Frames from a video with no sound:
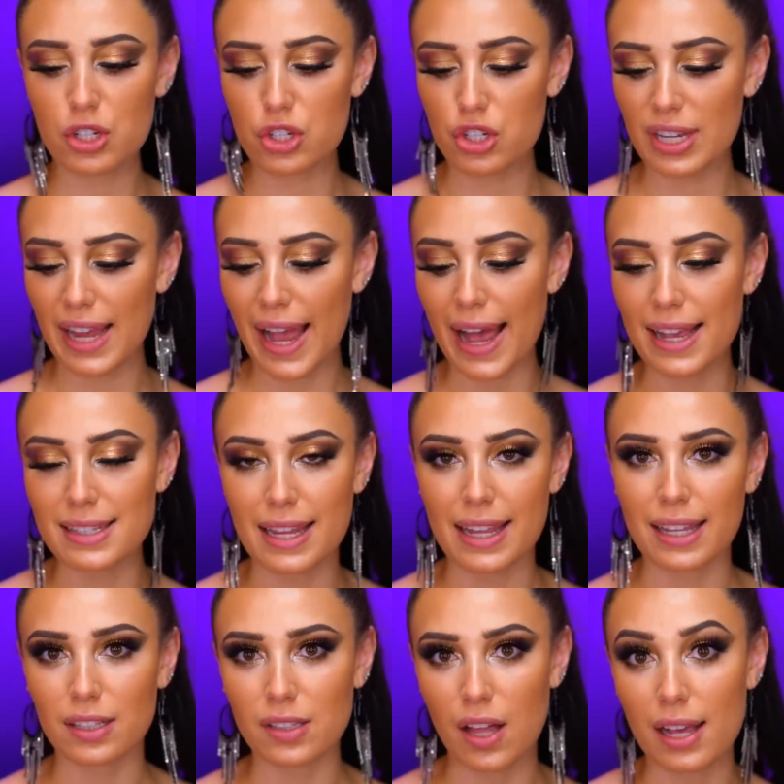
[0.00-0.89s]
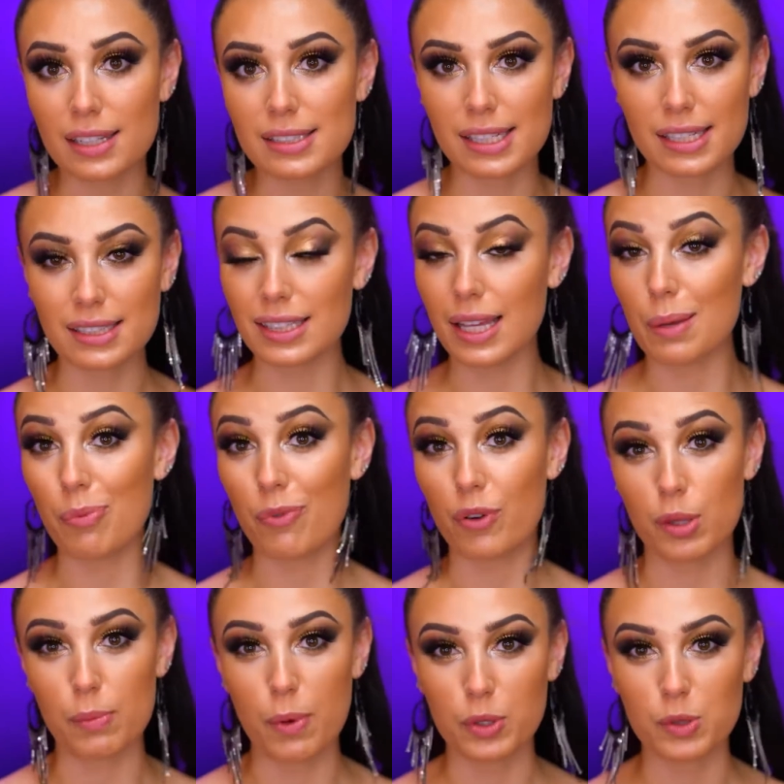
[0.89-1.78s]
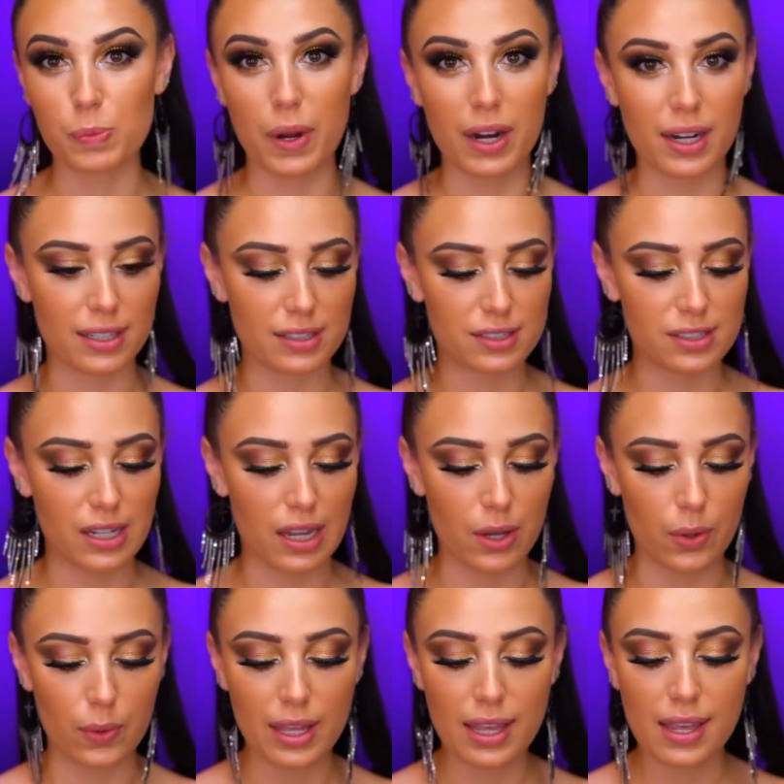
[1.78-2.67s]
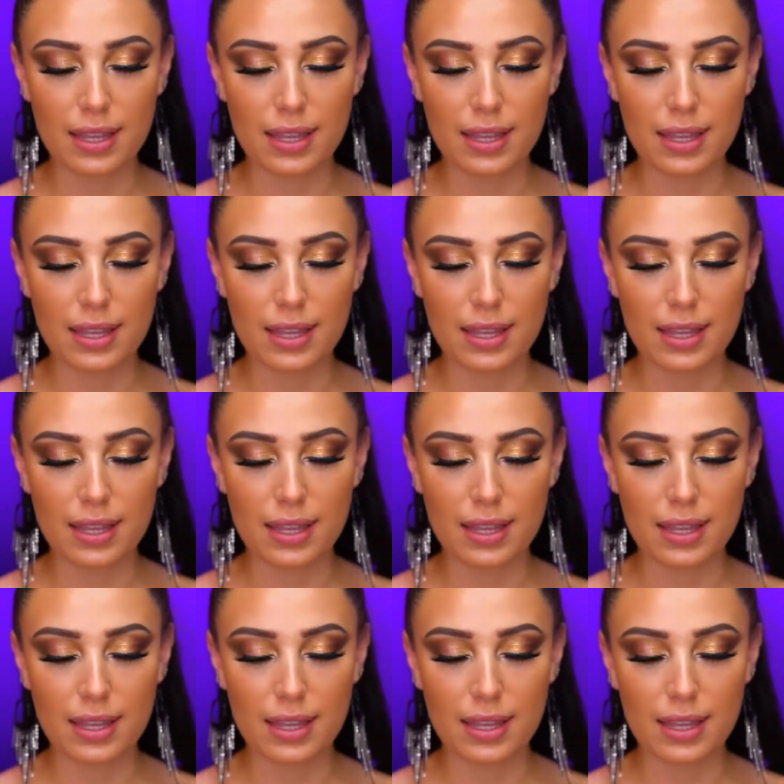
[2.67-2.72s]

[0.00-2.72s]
She has a glossy lip for the most part, so